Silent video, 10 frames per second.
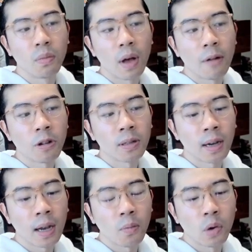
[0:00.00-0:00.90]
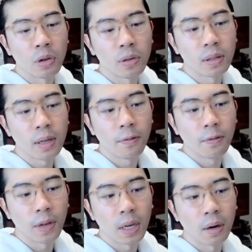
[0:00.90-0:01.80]
every time when you see
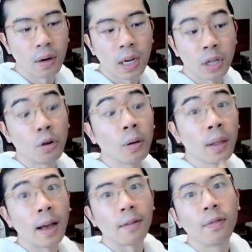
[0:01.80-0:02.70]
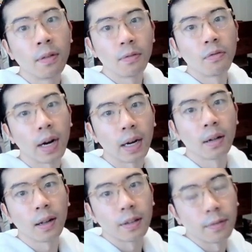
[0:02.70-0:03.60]
fear in your life, right,
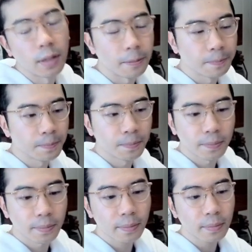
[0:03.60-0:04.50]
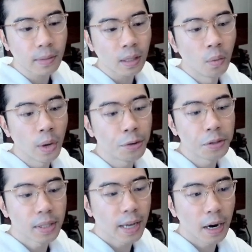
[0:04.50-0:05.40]
collectively, when you
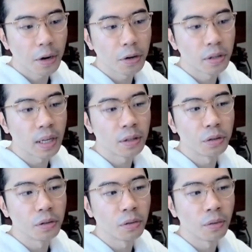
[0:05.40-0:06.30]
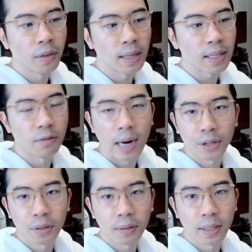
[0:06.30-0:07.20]
scare, you tend to do things
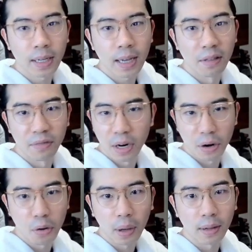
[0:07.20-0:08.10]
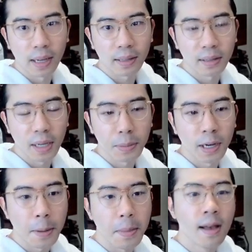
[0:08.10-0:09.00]
irrationally and very quickly at the same
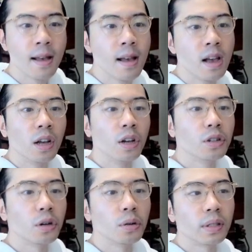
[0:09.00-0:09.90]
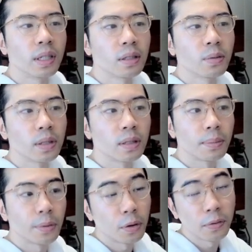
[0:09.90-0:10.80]
time. So this was the
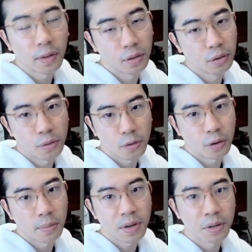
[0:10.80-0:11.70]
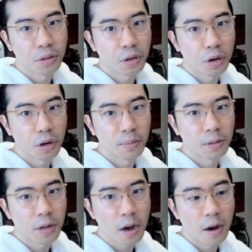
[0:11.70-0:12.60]
perfect storm in
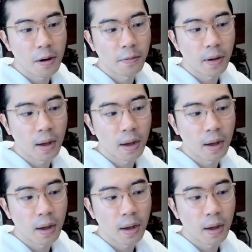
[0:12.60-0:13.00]
terms of